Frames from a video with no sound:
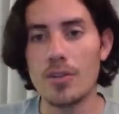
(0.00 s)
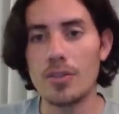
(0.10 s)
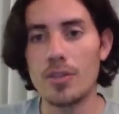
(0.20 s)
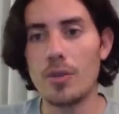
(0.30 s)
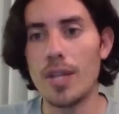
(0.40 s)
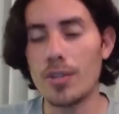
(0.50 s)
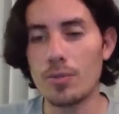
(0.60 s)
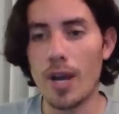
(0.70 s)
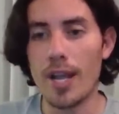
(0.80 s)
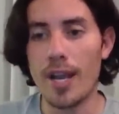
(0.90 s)
So that's
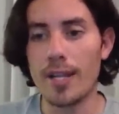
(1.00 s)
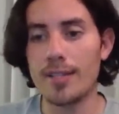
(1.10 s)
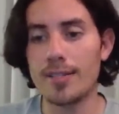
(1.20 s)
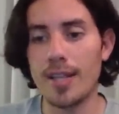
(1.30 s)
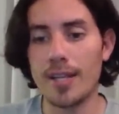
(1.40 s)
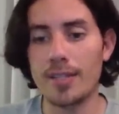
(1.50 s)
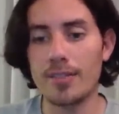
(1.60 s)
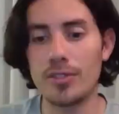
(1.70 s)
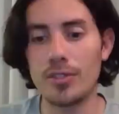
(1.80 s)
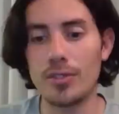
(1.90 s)
why I
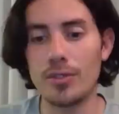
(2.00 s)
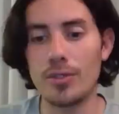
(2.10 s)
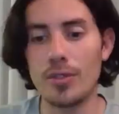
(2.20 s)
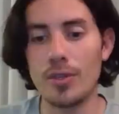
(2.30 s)
decided to